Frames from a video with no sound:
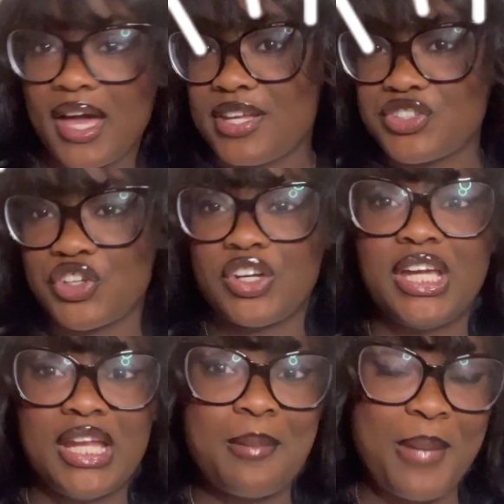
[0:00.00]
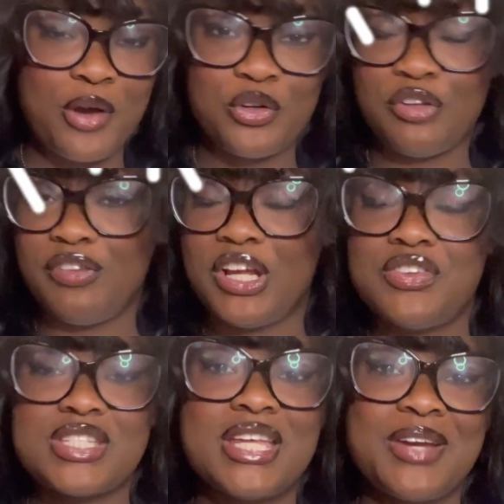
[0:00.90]
guys, Scrubkey, and I'm back with a video.
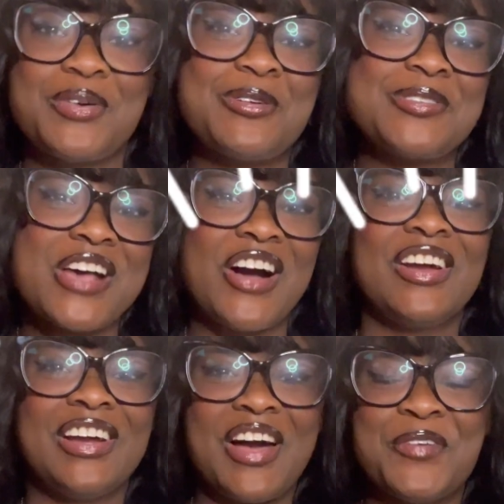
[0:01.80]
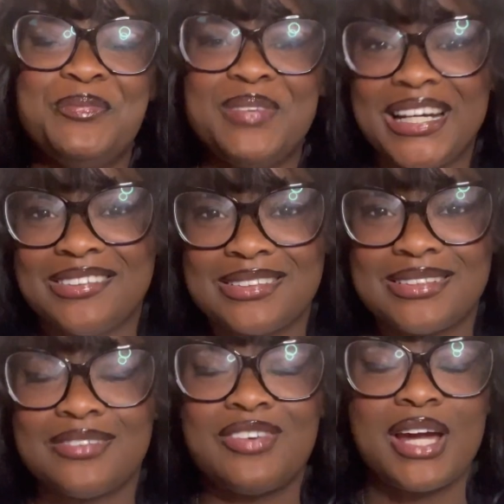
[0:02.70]
Today we're going to be talking about
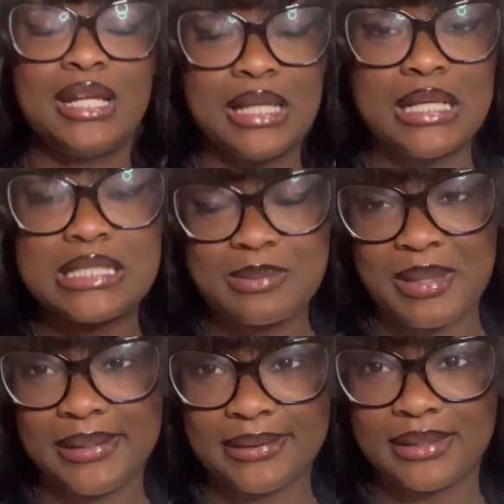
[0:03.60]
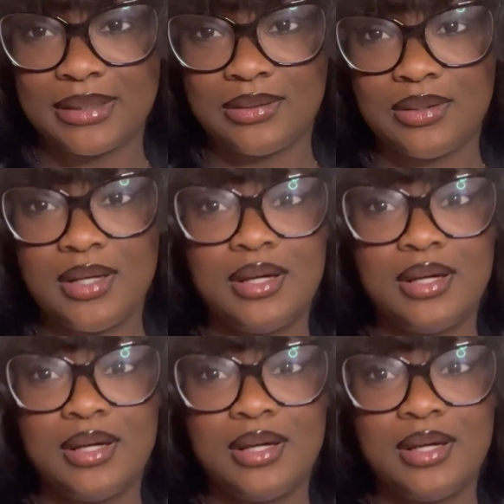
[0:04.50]
Friday Night Smackdown.